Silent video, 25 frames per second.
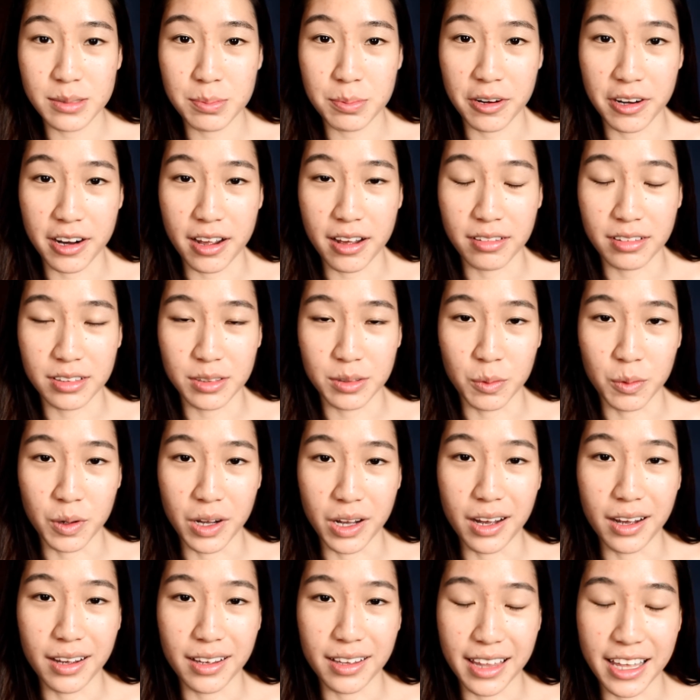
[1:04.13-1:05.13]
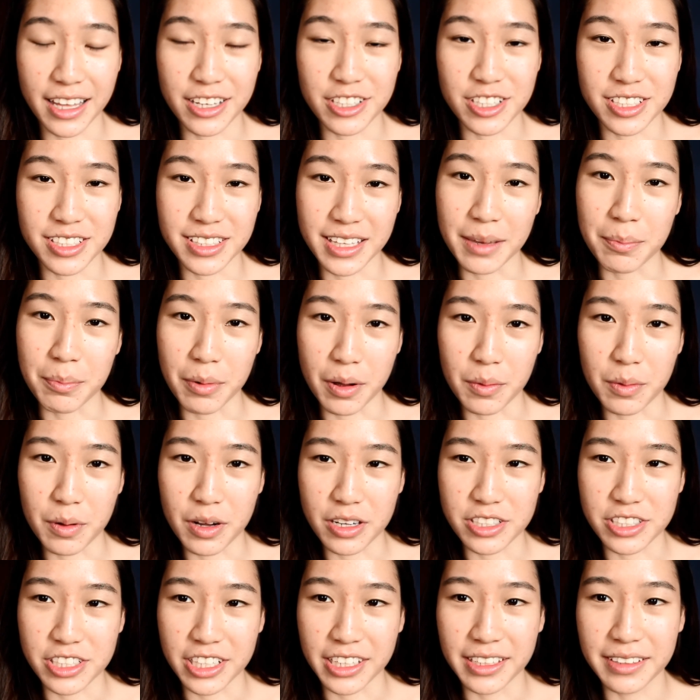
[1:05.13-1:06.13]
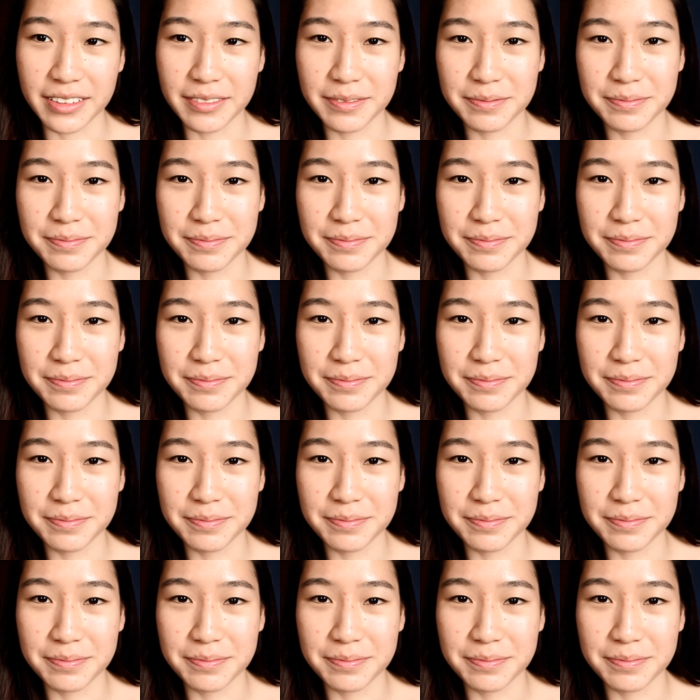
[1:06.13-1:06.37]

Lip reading: products work, then just keep on watching.